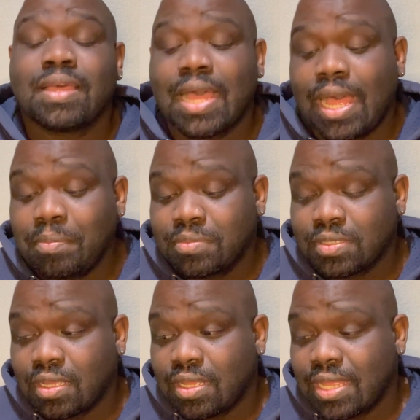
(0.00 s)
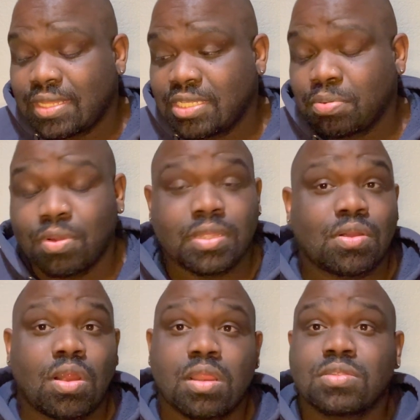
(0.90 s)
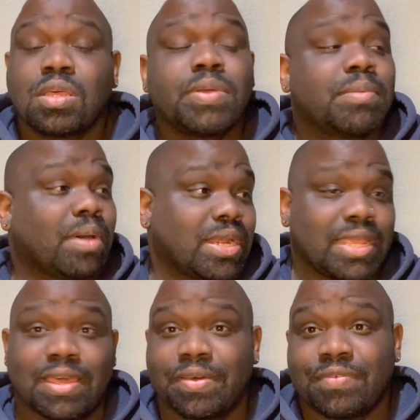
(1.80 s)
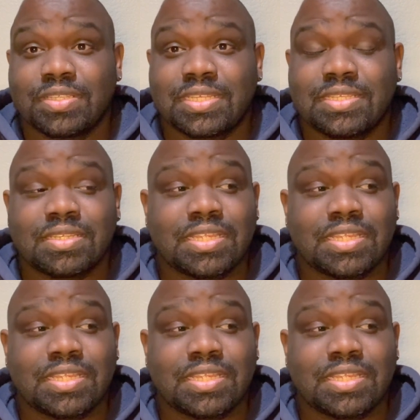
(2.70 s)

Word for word: I'm at this point, Carlos, go get Monyetta for season.